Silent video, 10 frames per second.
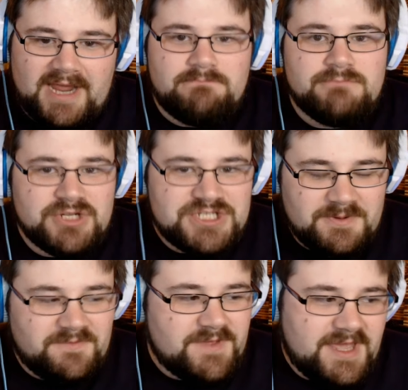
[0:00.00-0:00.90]
much
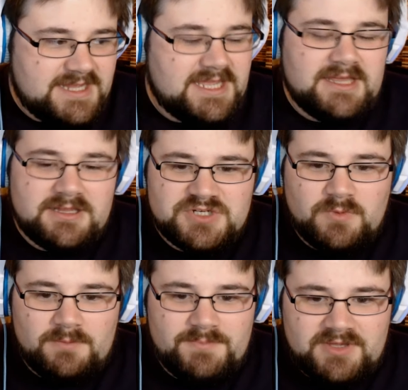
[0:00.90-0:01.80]
prefer the English
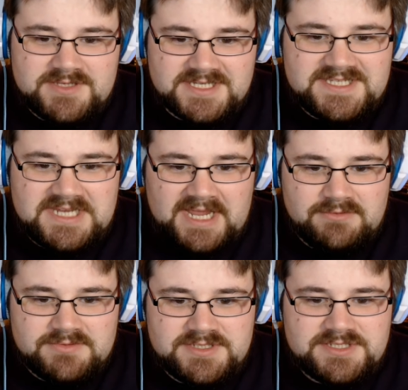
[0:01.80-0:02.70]
one because it
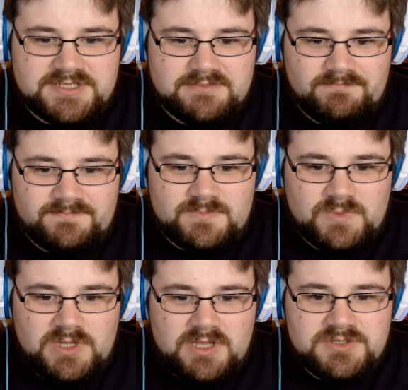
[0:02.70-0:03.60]
sounds
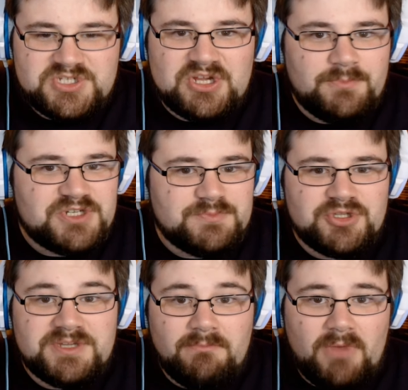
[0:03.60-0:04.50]
so much
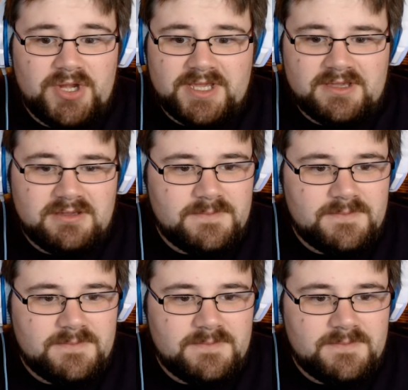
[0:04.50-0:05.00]
more demonic.